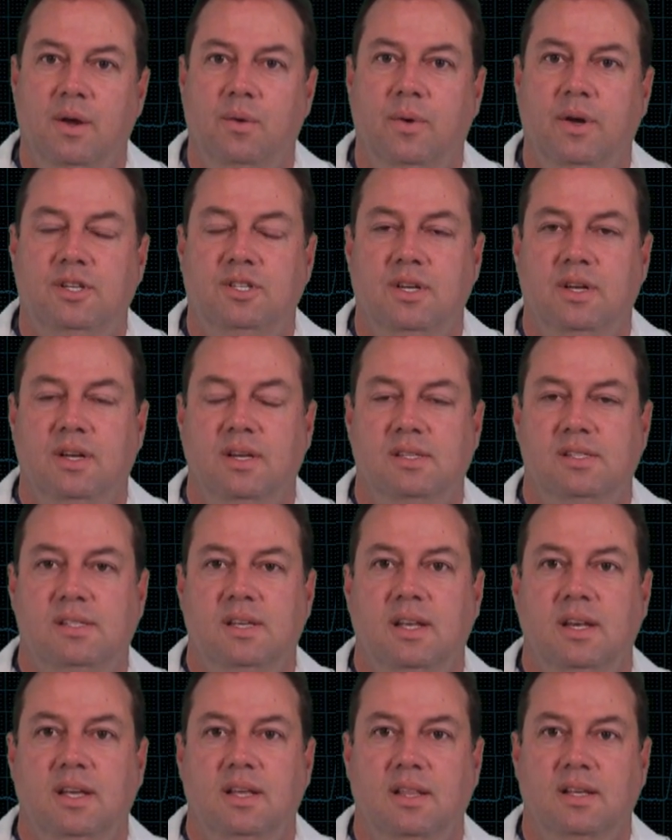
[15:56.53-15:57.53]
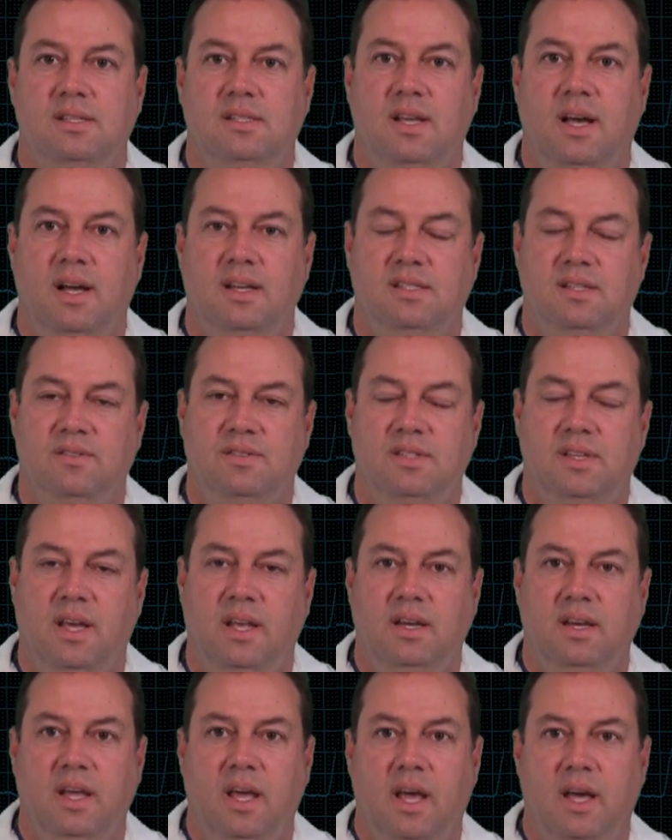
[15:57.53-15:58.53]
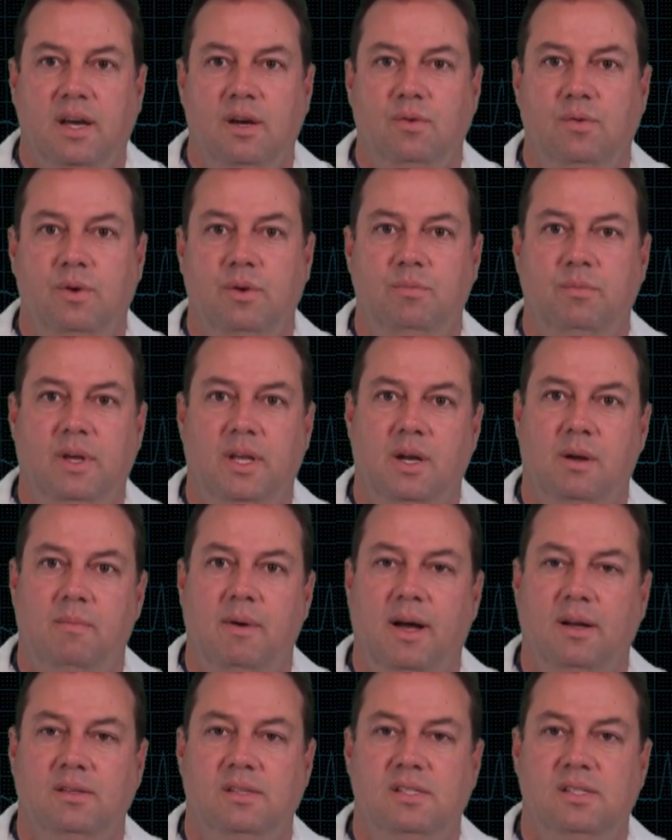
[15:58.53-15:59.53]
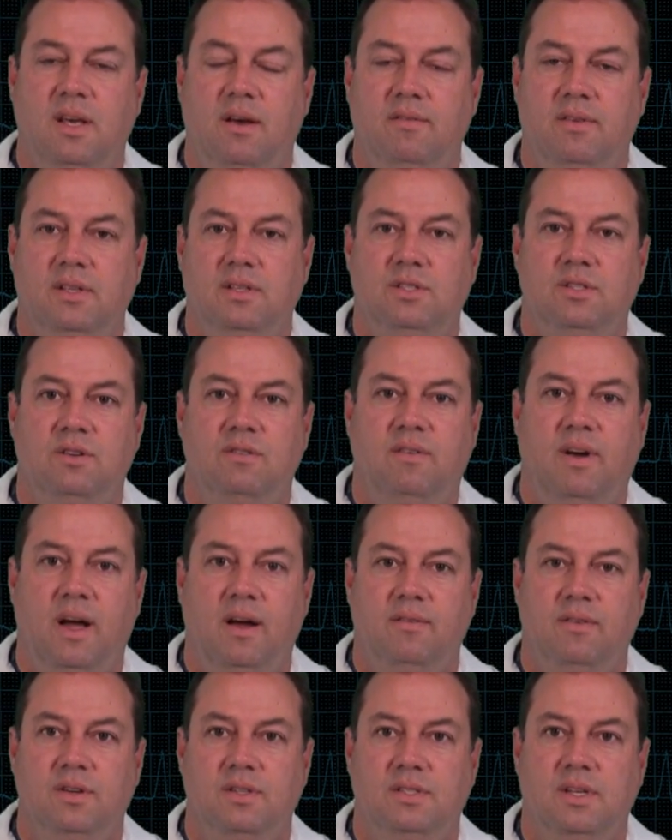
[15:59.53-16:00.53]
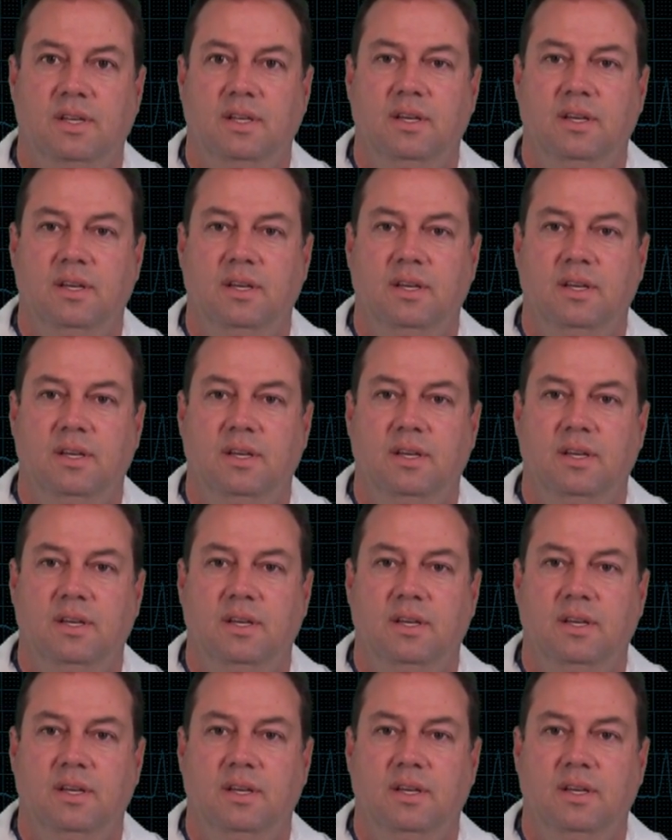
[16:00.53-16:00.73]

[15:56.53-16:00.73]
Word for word: which in a city the size of San Diego would mean about seven survivors a